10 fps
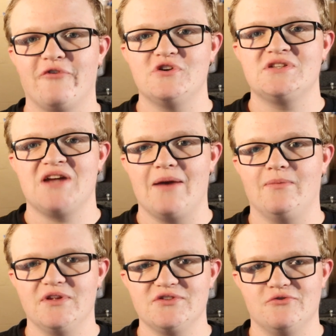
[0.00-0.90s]

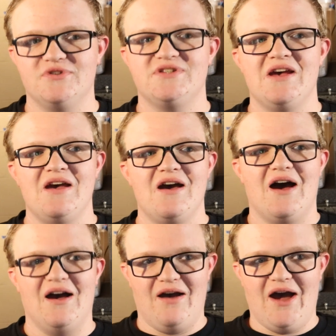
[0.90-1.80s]
first-time lizards.
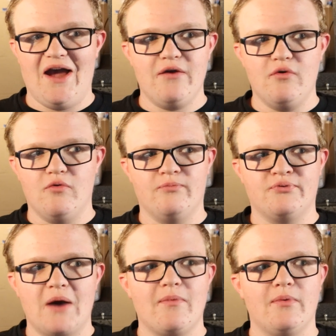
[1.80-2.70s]
I
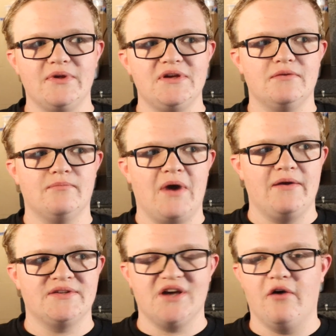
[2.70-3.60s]
probably
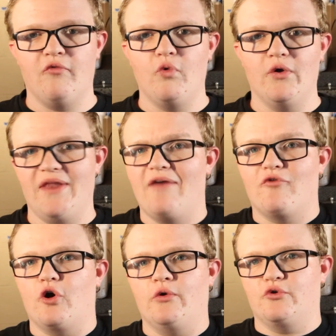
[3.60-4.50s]
myself will
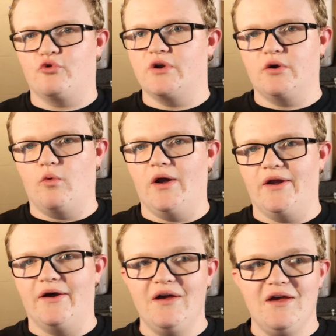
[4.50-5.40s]
never own a green
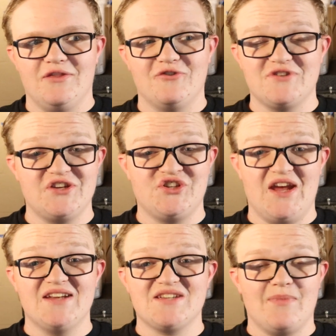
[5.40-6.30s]
iguana. There's a
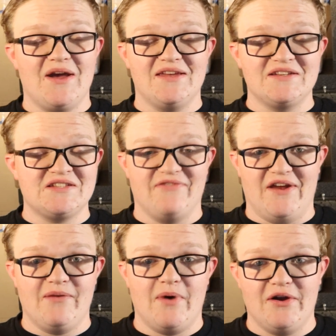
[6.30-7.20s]
chance I might get a
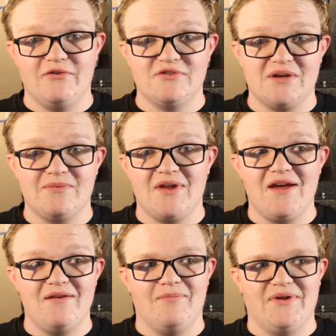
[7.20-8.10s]
Savannah monitor
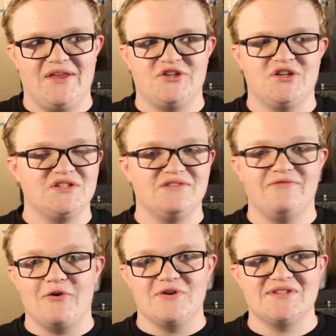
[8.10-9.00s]
someday, but that chance is
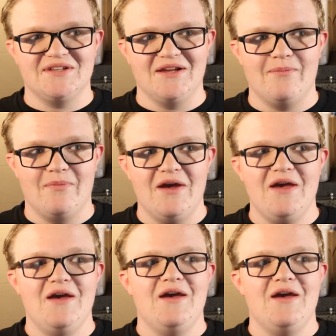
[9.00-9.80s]
very slim,